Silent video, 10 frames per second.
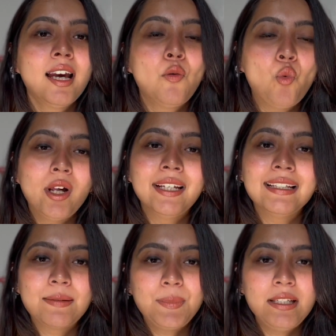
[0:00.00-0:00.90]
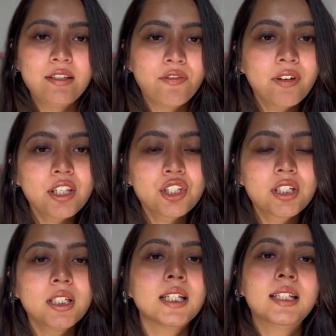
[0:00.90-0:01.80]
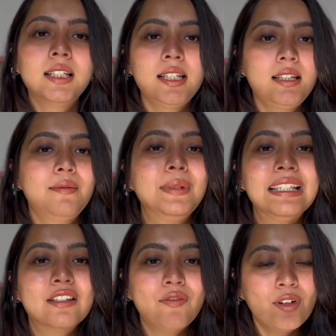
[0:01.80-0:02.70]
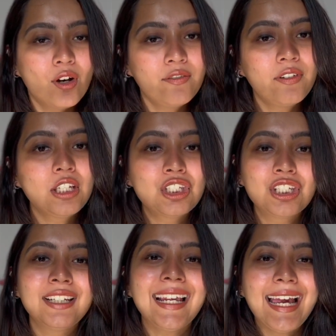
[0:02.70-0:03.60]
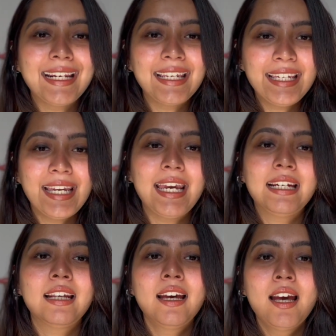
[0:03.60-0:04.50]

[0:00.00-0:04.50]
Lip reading: One is a piece of fiction, another is a piece of non-fiction, and yet